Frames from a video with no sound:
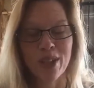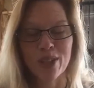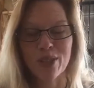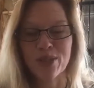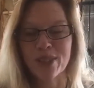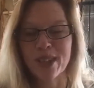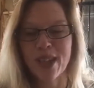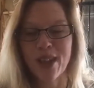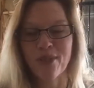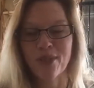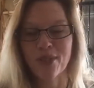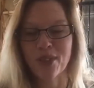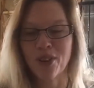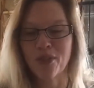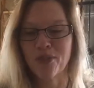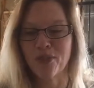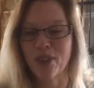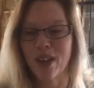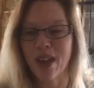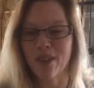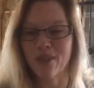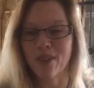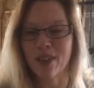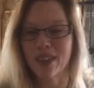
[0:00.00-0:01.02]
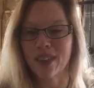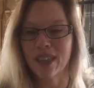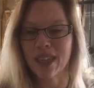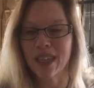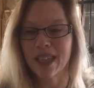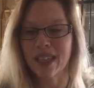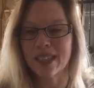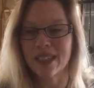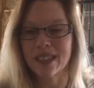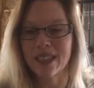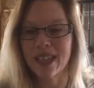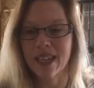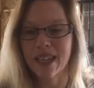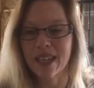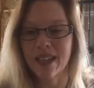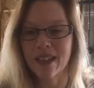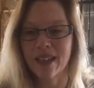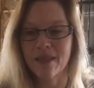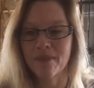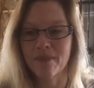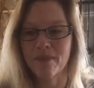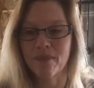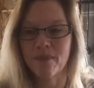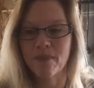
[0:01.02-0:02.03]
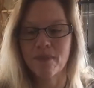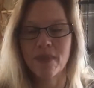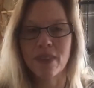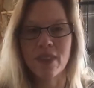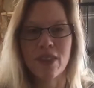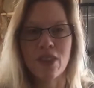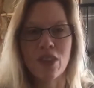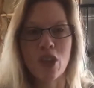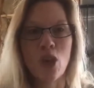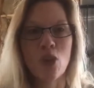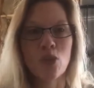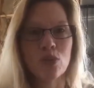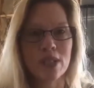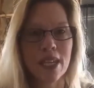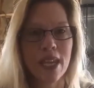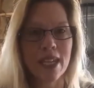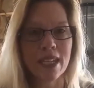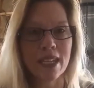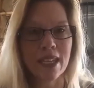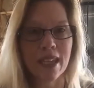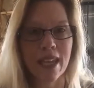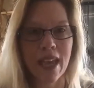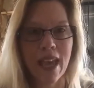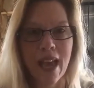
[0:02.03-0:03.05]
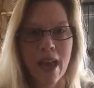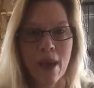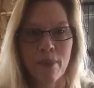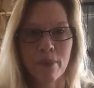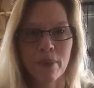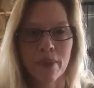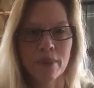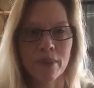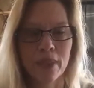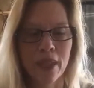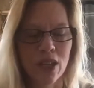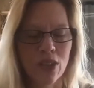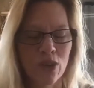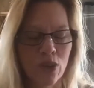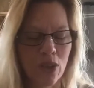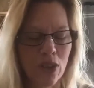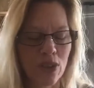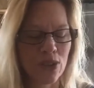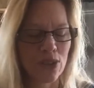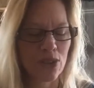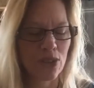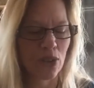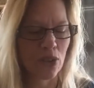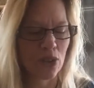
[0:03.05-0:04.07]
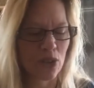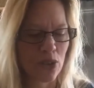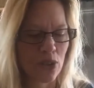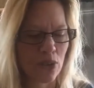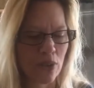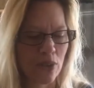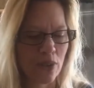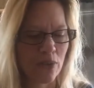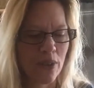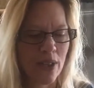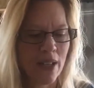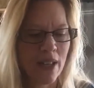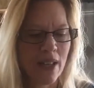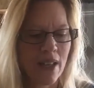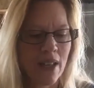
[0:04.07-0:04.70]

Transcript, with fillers: I use Evernote for everything. It's a note-taking app that you can search through.